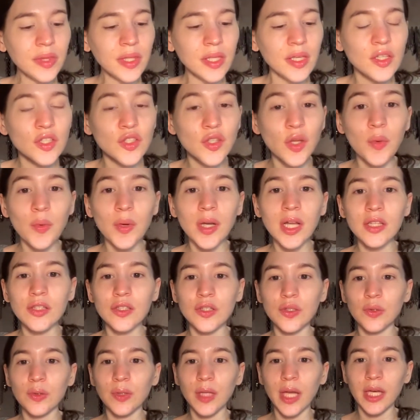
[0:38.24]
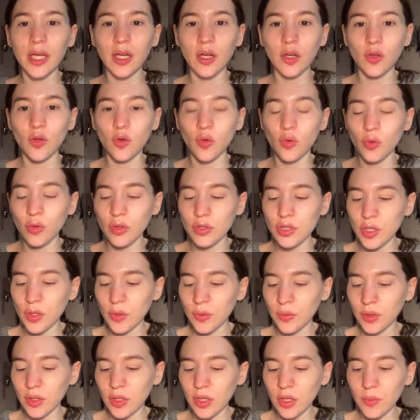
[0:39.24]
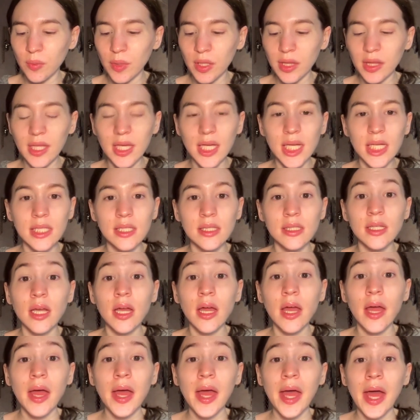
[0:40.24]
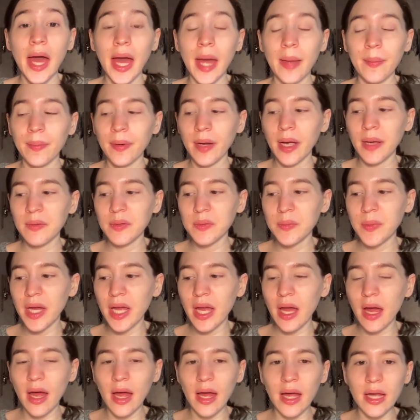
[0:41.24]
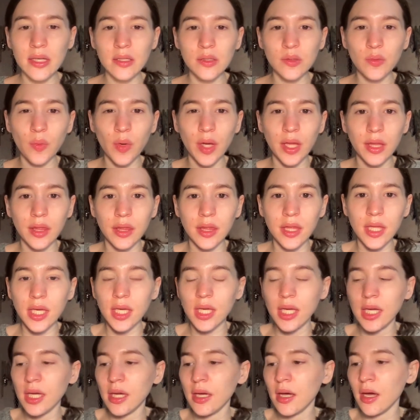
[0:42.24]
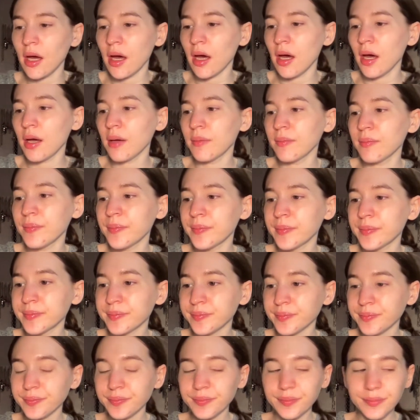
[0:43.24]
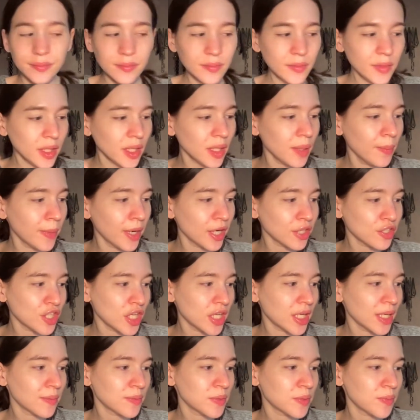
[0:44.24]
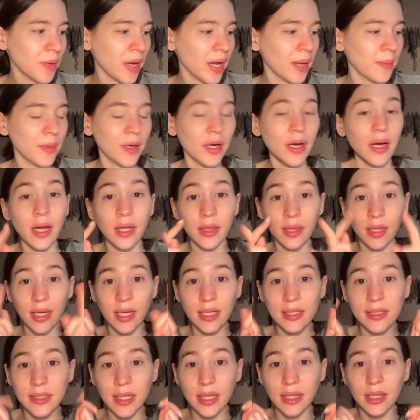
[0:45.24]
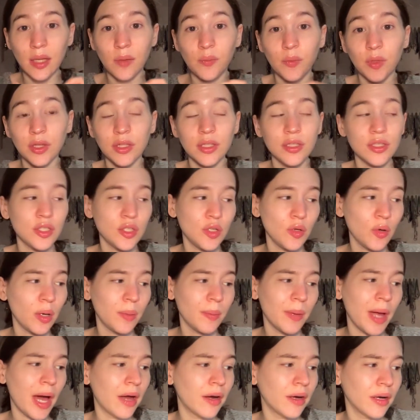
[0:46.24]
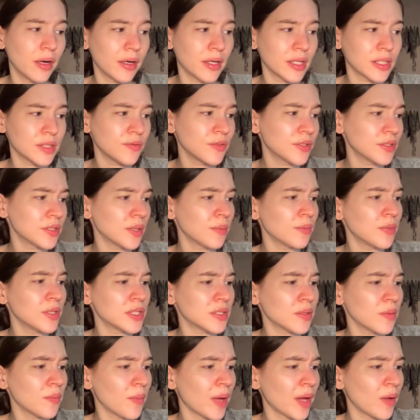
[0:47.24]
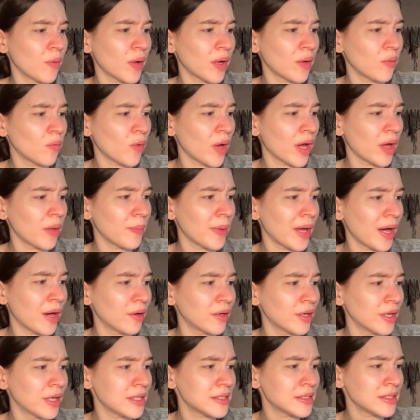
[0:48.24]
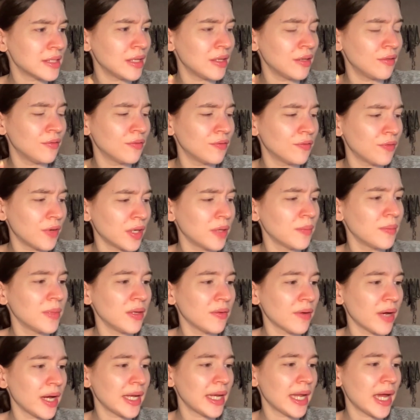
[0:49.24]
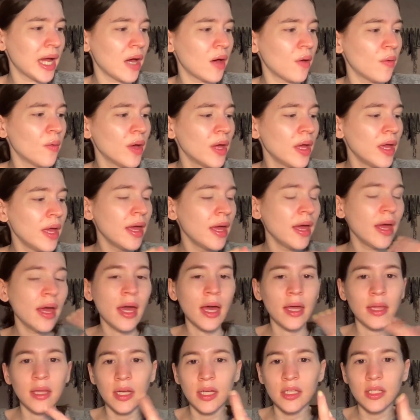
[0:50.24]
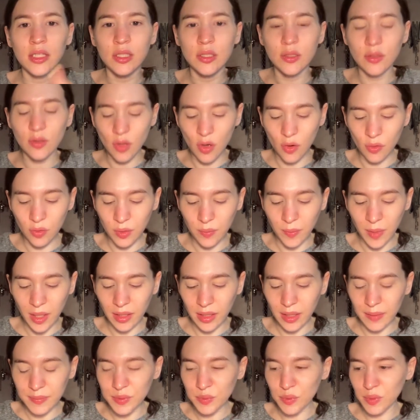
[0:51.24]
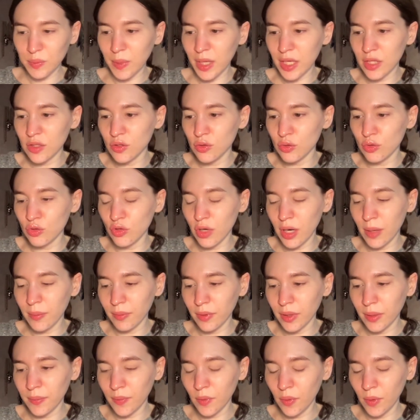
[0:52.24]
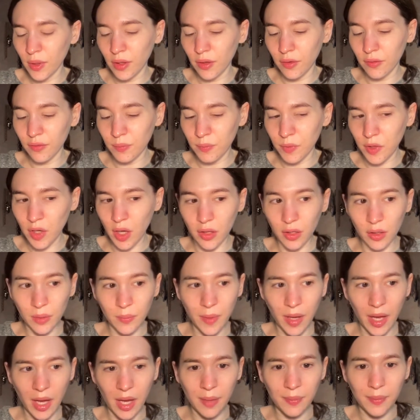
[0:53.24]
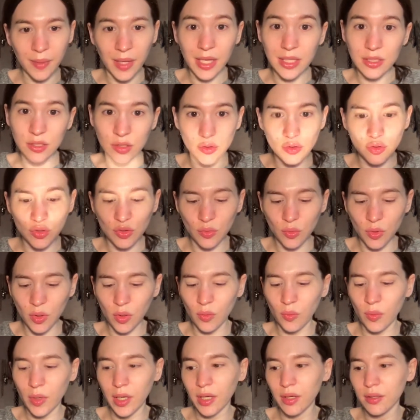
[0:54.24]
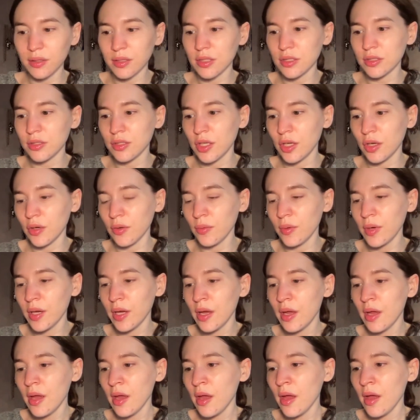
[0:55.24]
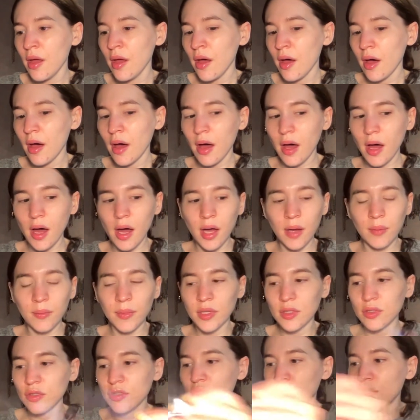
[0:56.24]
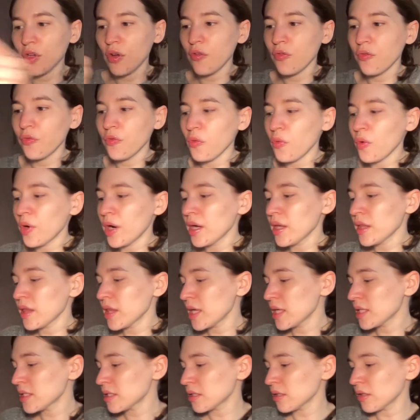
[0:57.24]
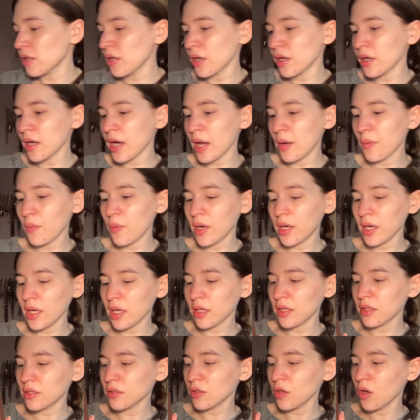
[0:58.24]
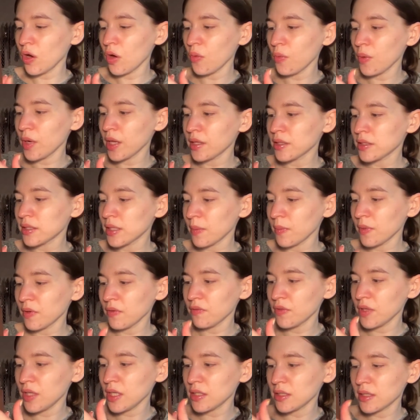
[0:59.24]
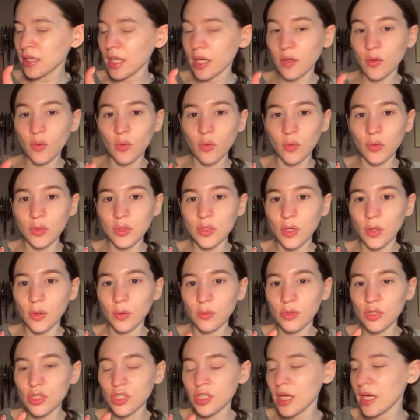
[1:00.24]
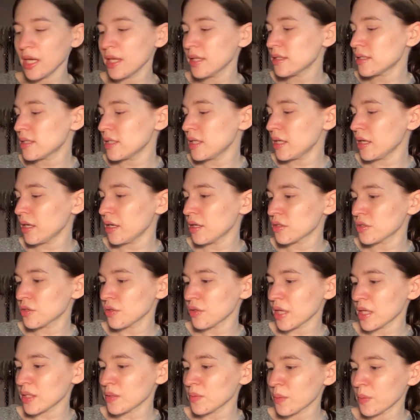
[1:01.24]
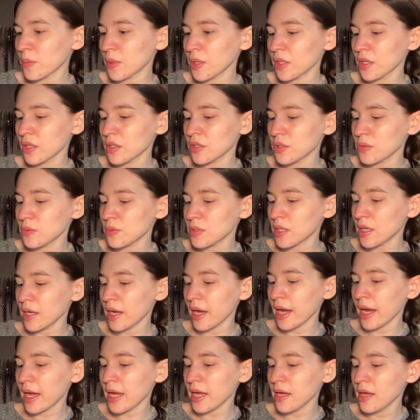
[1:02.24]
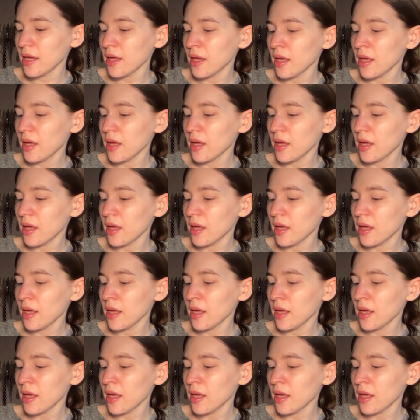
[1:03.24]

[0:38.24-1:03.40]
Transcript: So I want to do like a cool tone look with this. I primed my eyes with the um, Marc Jacobs primer, and then I set them with the Dior powder because for some reason my Wet n Wild powder isn't in front of me right now. And then I just coated my lips with my Dewdrop Lip Oil from ColourPop as usual. What else is new? Um, so for this look, I want to go with some of these like cool tone shades here. So that's what we're going to do today.